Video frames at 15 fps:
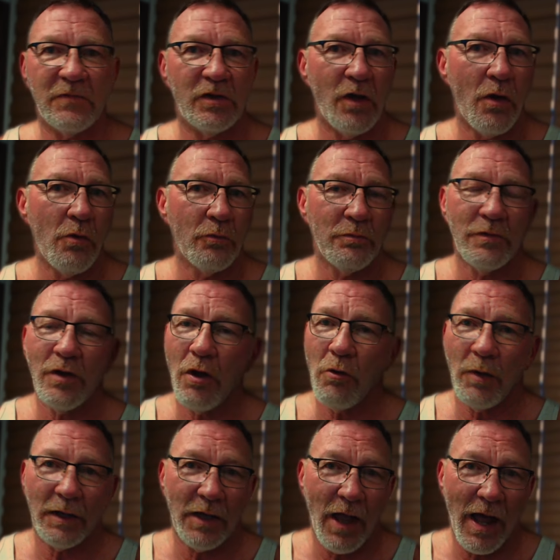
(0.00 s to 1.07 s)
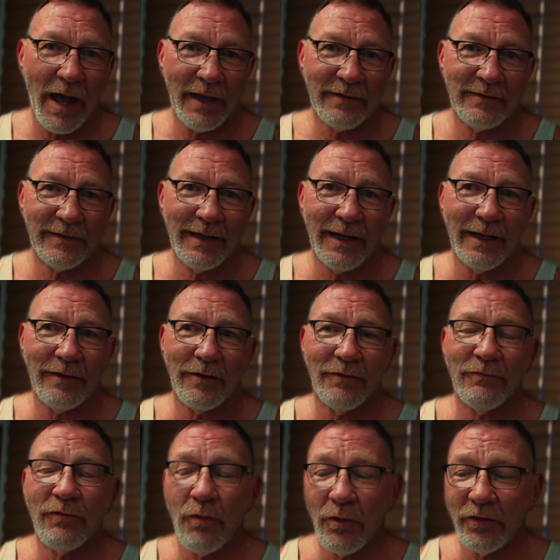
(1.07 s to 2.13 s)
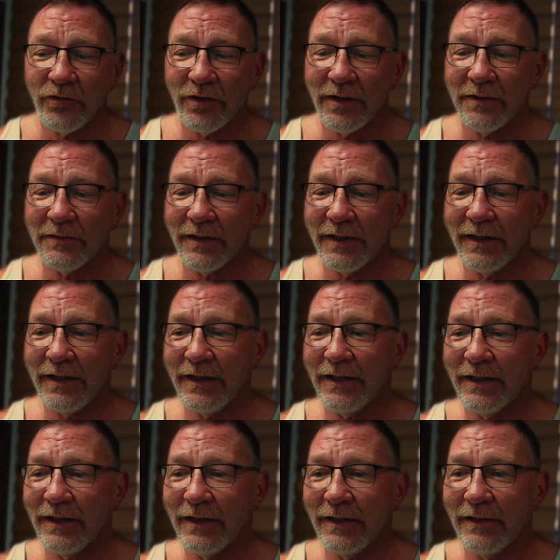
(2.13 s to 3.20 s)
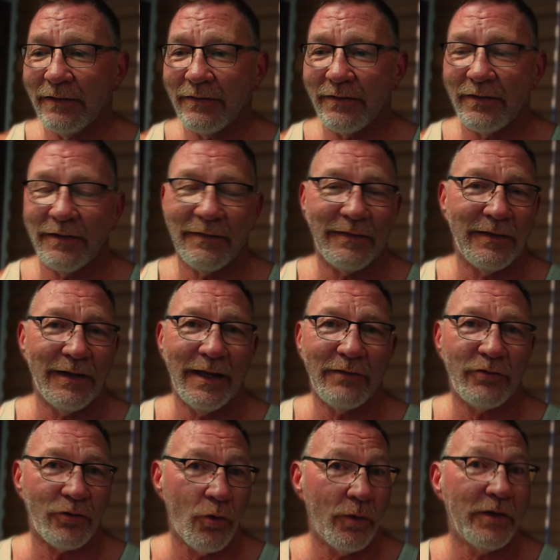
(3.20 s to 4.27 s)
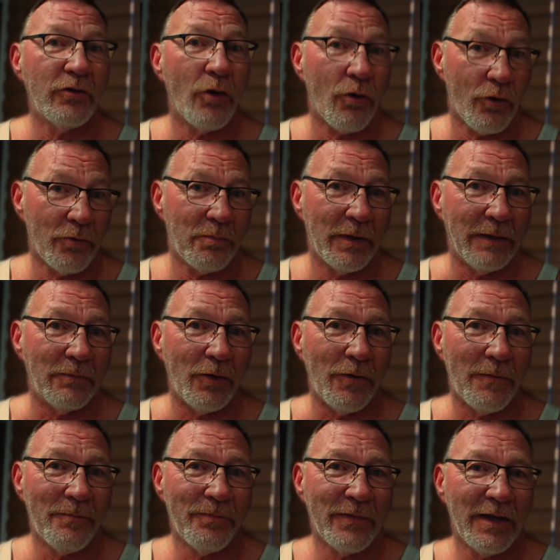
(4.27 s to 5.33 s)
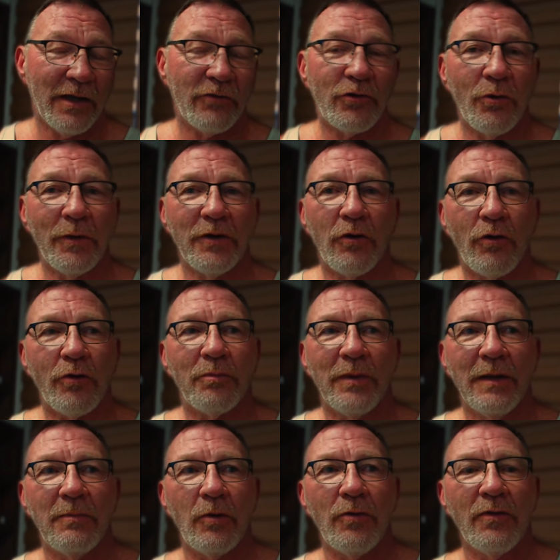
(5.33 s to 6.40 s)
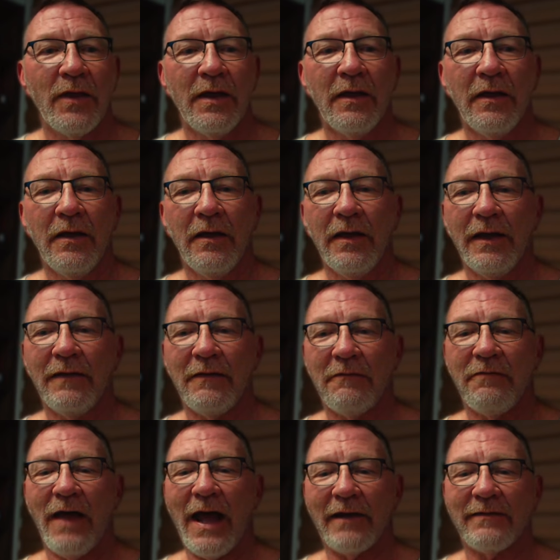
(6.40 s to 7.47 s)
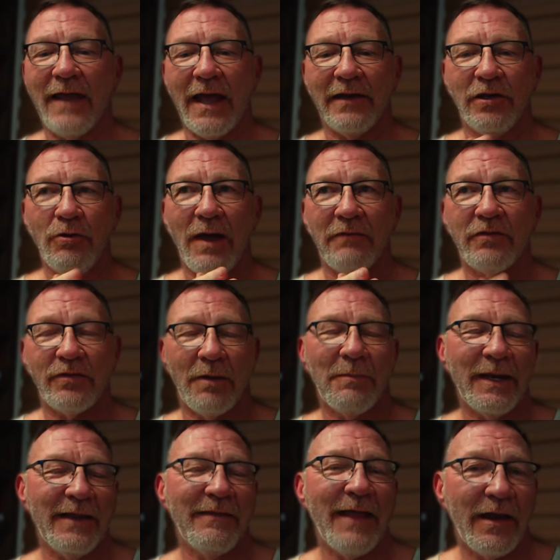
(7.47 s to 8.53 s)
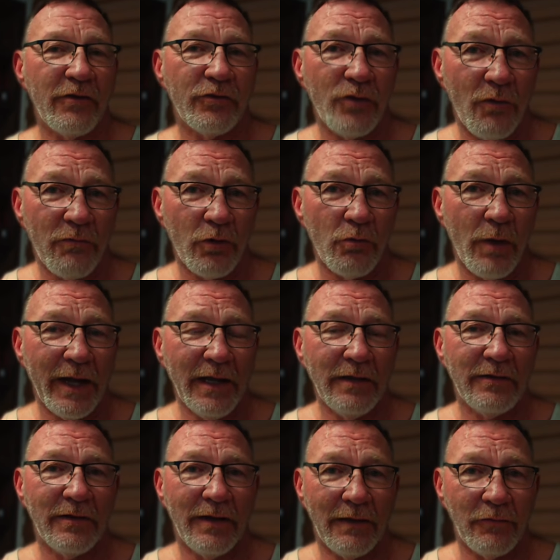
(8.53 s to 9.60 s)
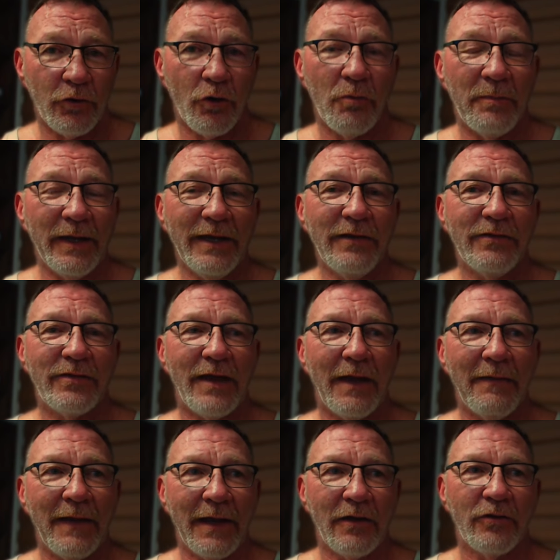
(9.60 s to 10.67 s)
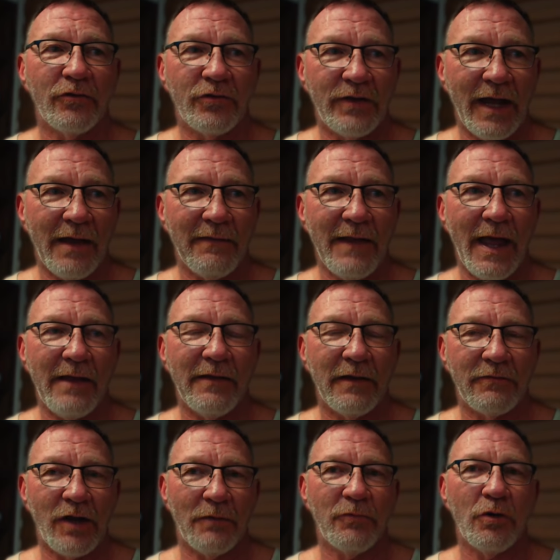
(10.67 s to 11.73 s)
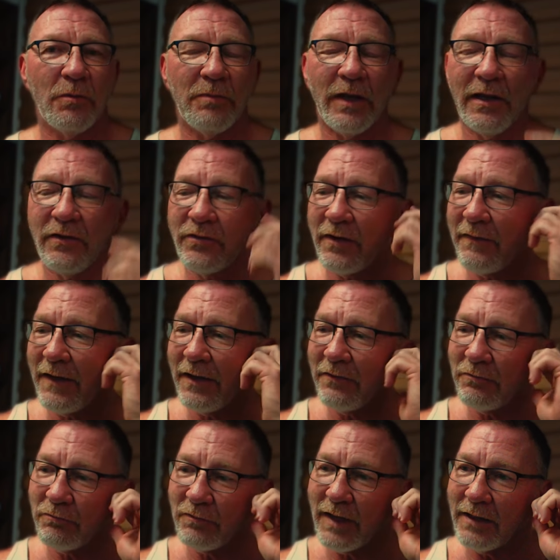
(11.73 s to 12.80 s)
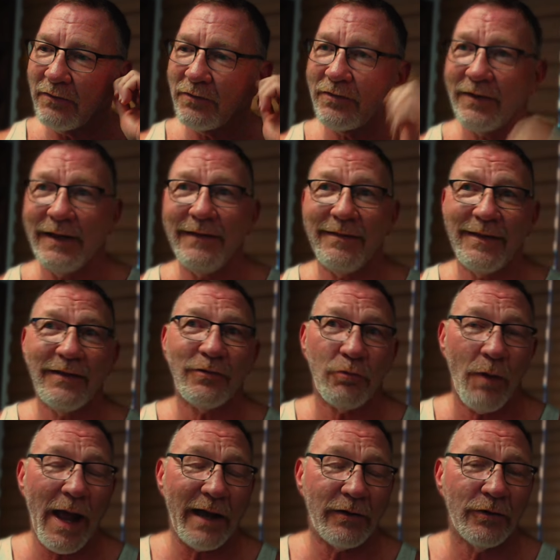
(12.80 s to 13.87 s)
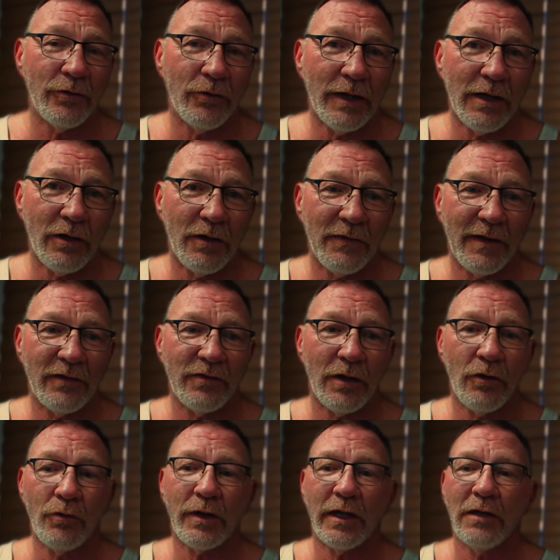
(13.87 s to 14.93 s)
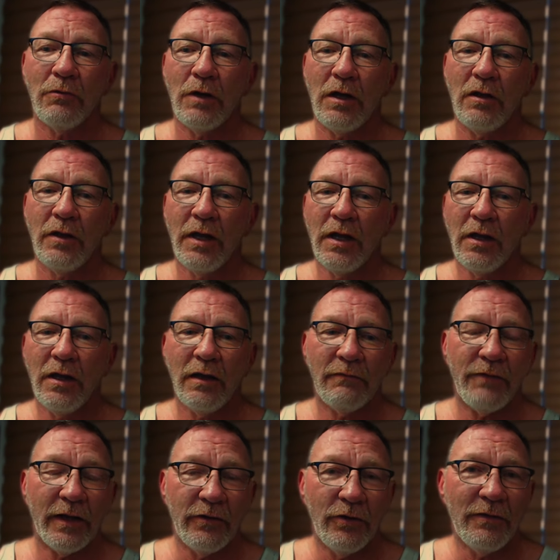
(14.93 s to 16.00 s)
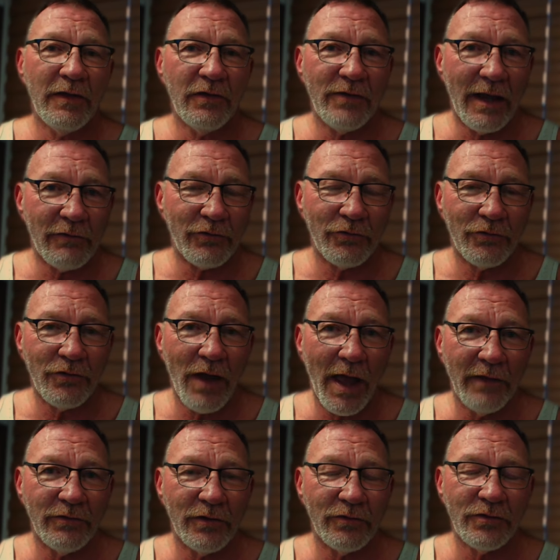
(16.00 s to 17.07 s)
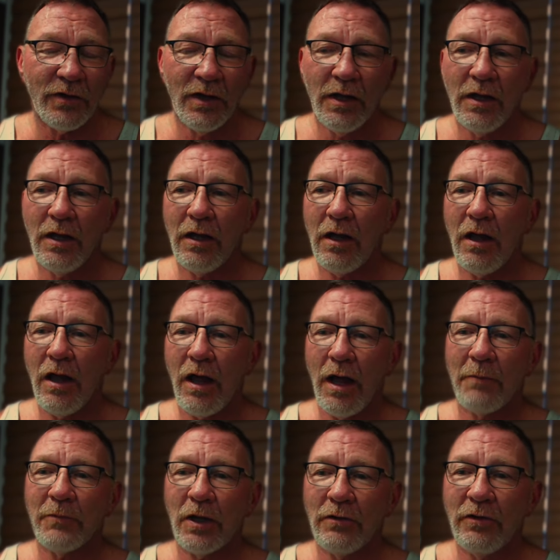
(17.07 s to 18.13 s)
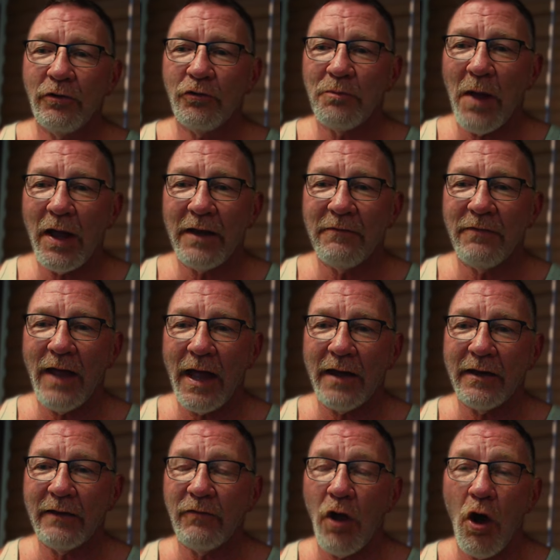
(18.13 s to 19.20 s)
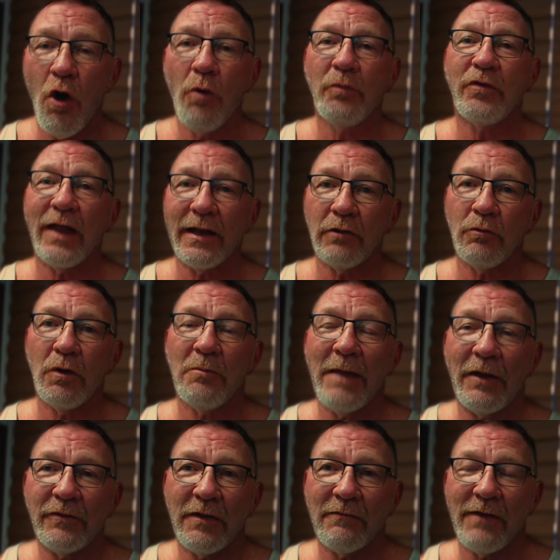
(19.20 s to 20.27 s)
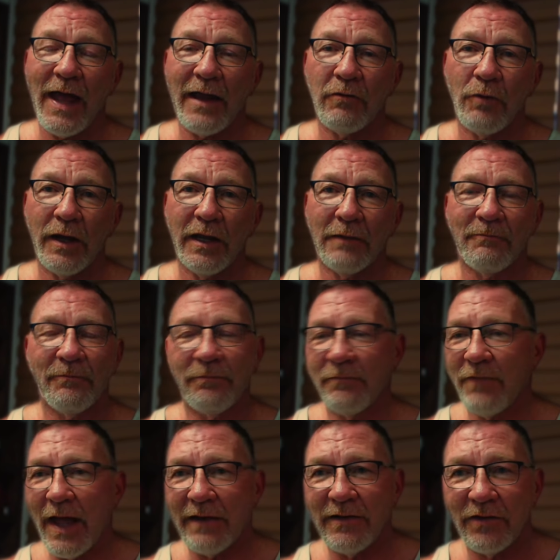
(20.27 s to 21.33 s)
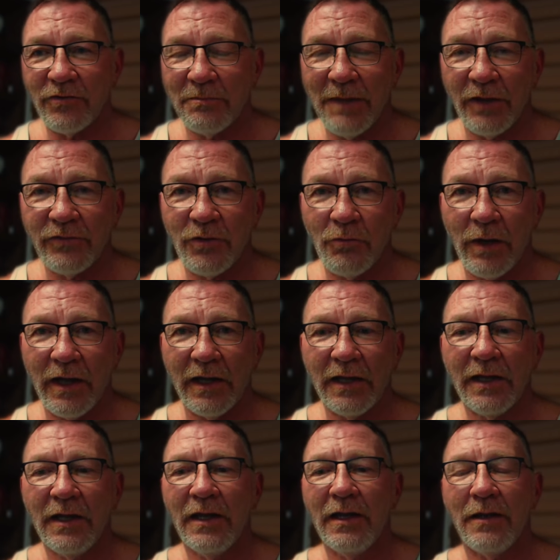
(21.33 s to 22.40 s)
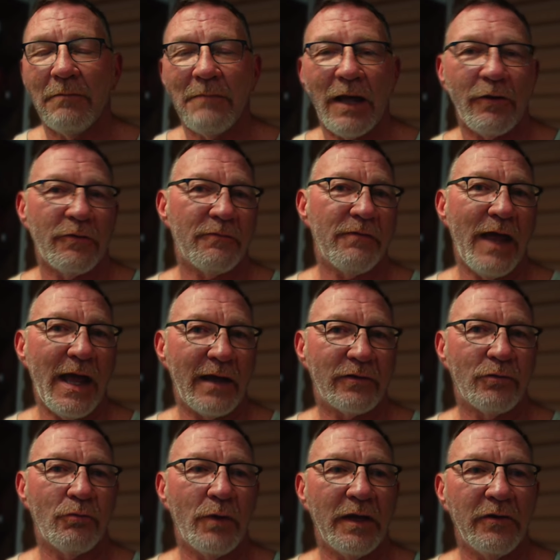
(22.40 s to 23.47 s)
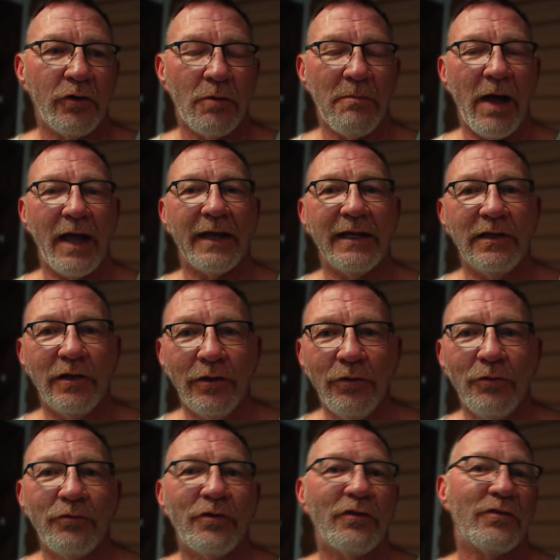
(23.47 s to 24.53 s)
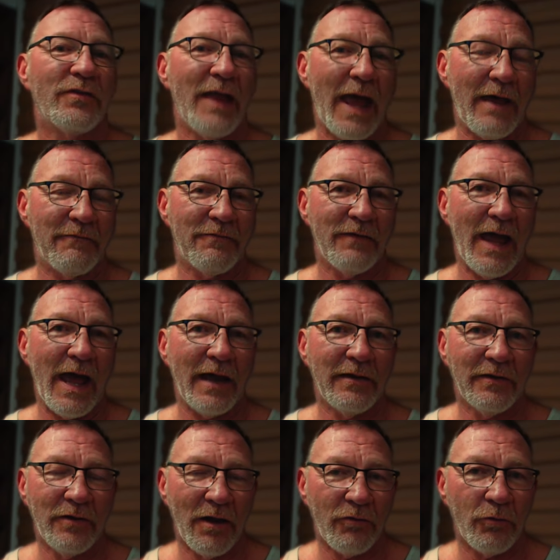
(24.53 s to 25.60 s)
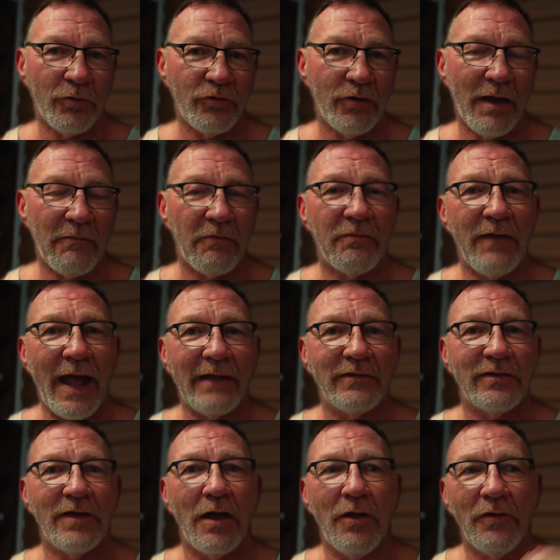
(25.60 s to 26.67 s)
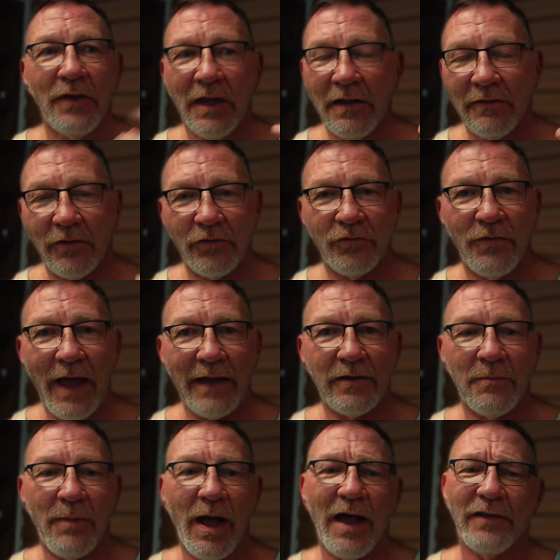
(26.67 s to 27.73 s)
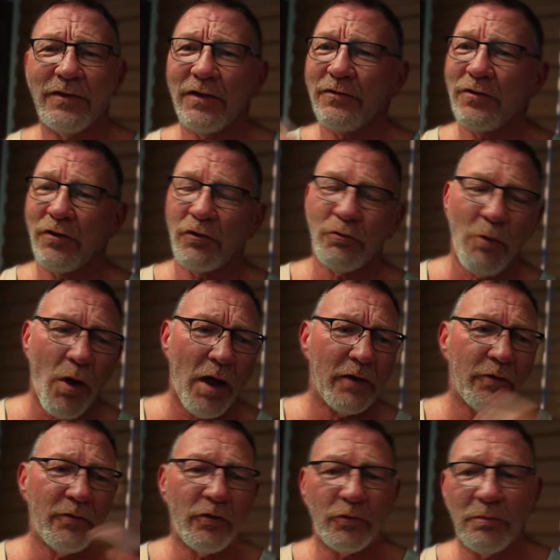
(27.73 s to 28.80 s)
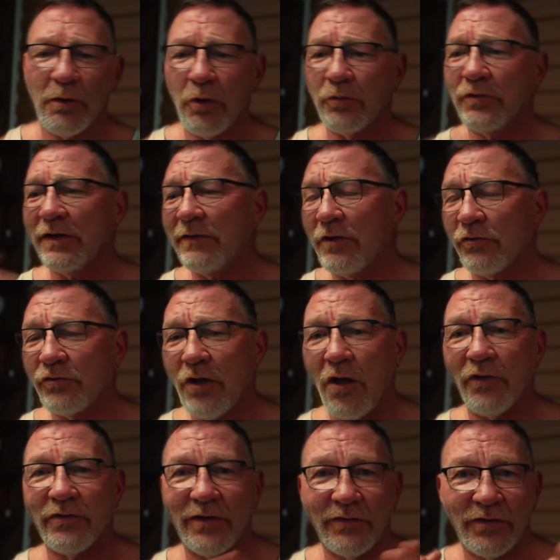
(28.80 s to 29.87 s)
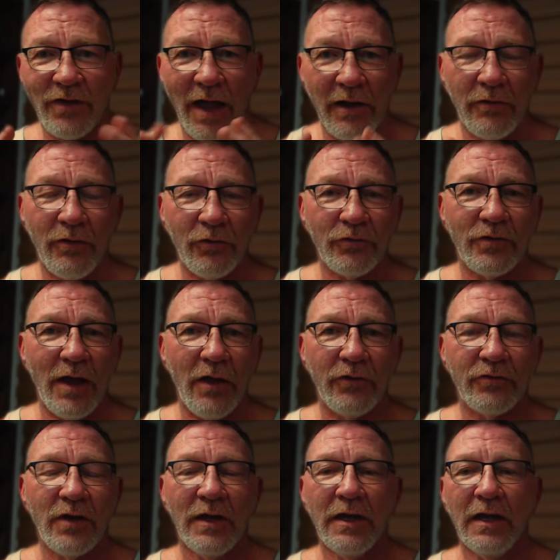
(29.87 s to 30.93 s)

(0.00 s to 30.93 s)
don't know a lot, and unfortunately, it's going to hurt people. It's going to hurt people in the fact that you have somebody that is overweight and are obese, and they understand that, and they've come to a place, and they see this wackadoo here, and they said, okay, well, if I do these exercises, I'm going to lose body fat in the hopes that it will melt the fat away. Fat doesn't melt away. As a matter of fact, when your body uses that fat, in other words, you have a fat cell, there's fat deposits, there's water, there's protein, there's salts inside of those cells,